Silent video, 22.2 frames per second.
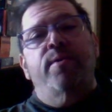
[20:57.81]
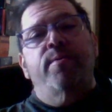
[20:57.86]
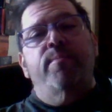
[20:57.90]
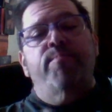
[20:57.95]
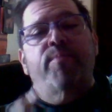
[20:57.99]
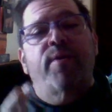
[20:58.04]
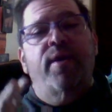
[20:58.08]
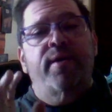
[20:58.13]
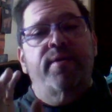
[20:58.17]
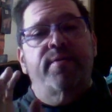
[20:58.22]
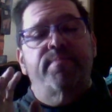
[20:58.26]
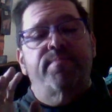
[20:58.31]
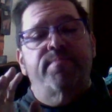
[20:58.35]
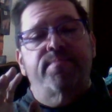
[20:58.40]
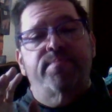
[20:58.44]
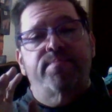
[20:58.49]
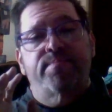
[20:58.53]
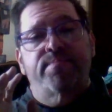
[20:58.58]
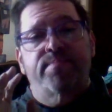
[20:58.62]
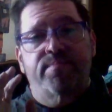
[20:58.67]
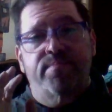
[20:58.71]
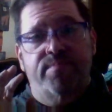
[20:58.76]
but
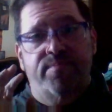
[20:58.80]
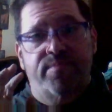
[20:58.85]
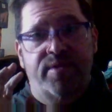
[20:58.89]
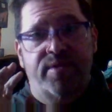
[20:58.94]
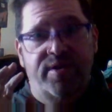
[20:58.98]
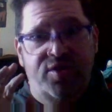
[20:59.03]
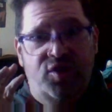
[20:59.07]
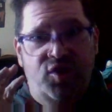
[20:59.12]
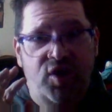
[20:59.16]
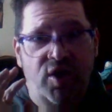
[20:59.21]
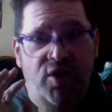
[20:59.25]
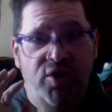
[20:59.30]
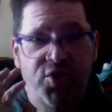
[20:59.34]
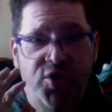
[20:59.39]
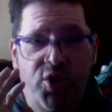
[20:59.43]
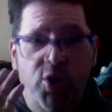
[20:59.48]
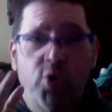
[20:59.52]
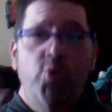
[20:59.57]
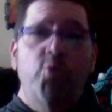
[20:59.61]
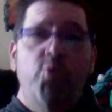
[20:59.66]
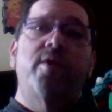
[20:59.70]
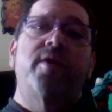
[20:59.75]
until
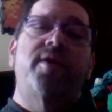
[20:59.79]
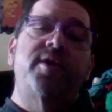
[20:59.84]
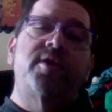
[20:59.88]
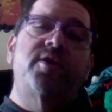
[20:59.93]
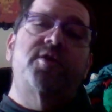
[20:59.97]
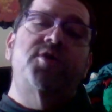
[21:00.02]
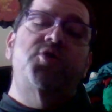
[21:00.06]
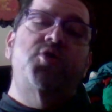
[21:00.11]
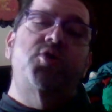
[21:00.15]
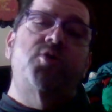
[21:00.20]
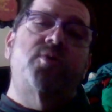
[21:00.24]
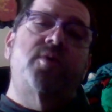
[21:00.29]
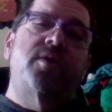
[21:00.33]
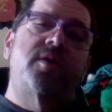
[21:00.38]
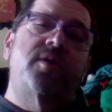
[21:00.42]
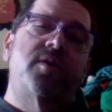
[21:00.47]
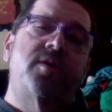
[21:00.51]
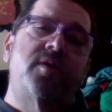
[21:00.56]
you're willing to do it,